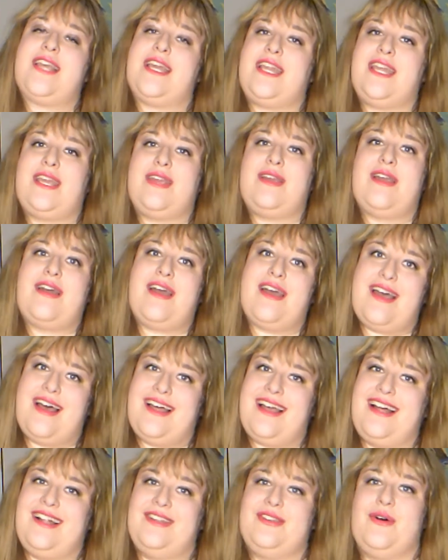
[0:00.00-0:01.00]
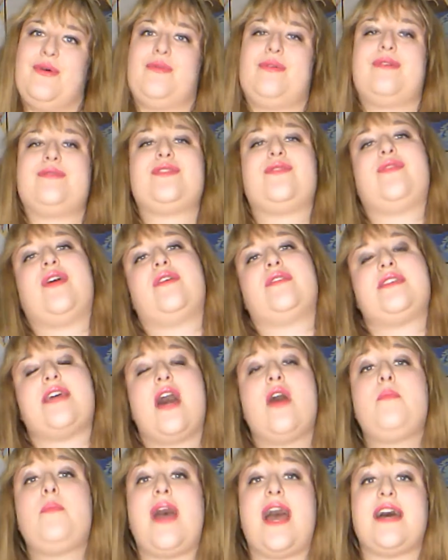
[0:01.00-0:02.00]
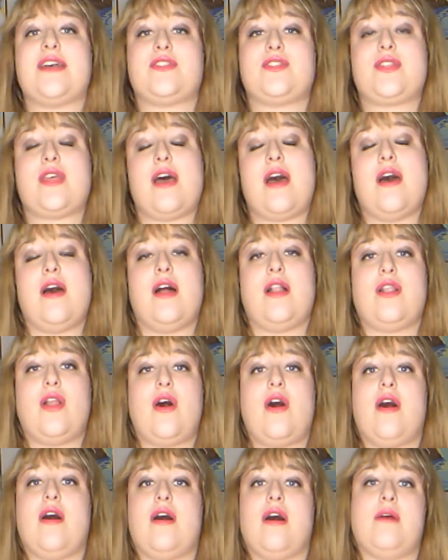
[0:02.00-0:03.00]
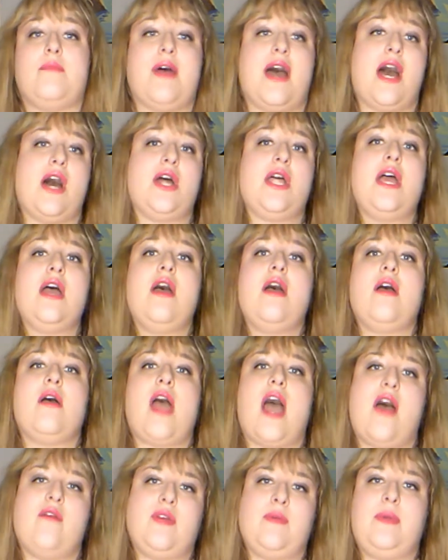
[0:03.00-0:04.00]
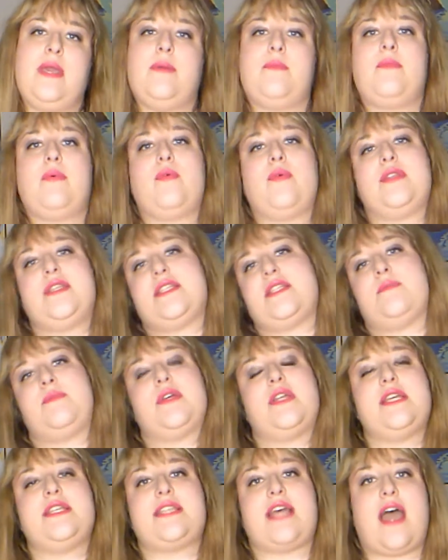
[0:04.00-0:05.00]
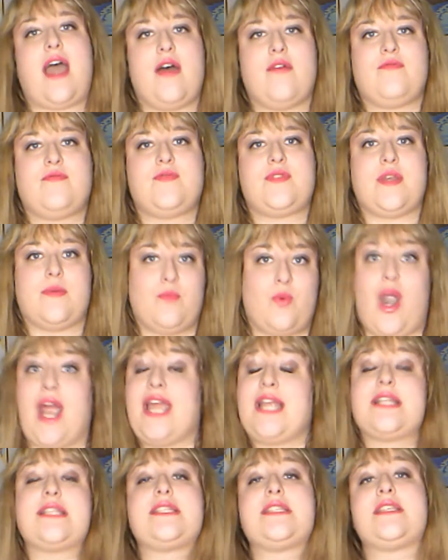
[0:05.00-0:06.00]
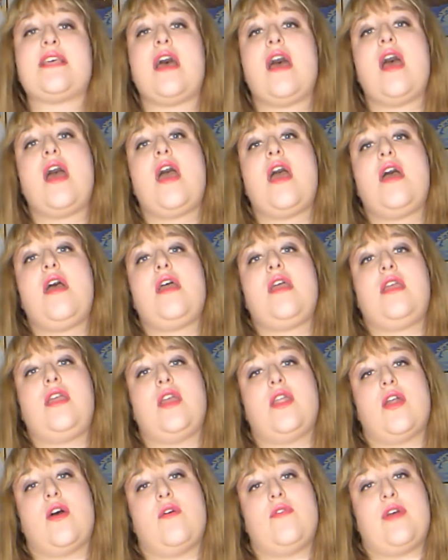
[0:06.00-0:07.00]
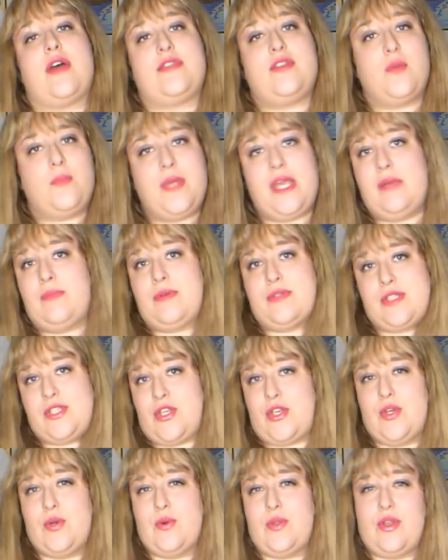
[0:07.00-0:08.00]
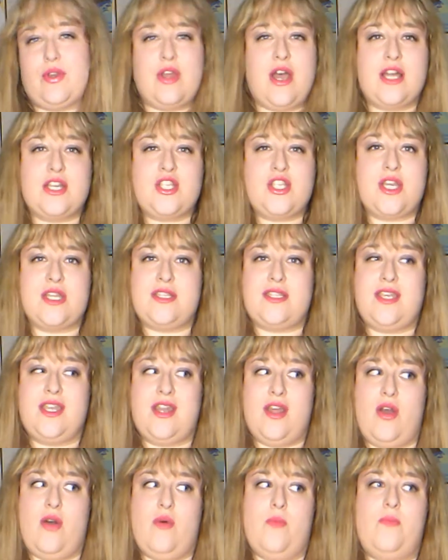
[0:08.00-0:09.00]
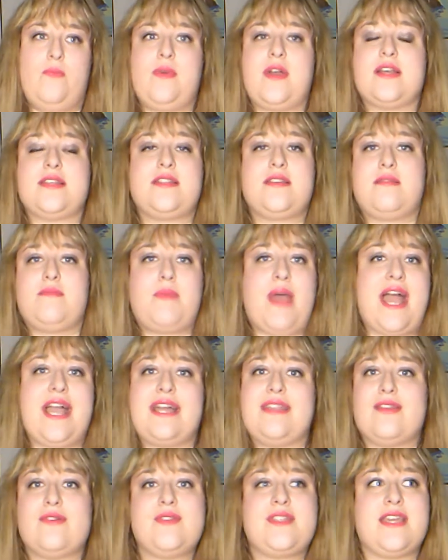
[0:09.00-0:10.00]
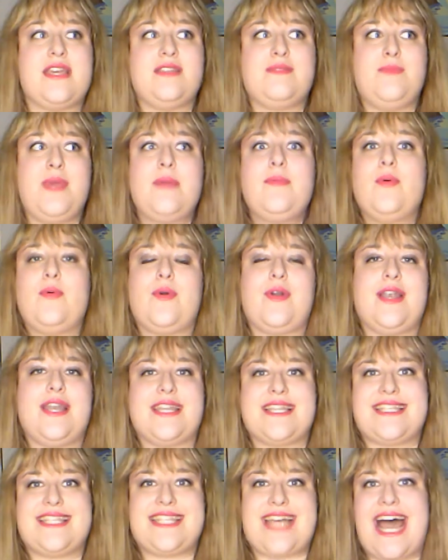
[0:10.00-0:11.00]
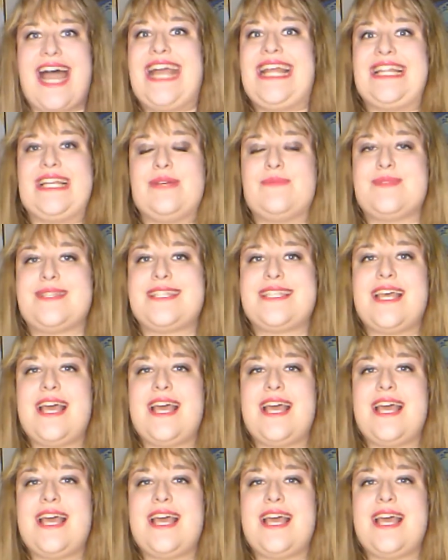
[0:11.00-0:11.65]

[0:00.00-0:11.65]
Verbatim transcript: Lady Eleanor Roosevelt to help pass a law about having people with disabilities have some rights. You know, that they're people too, they're not just, you know, because back in those days, people were in asylums.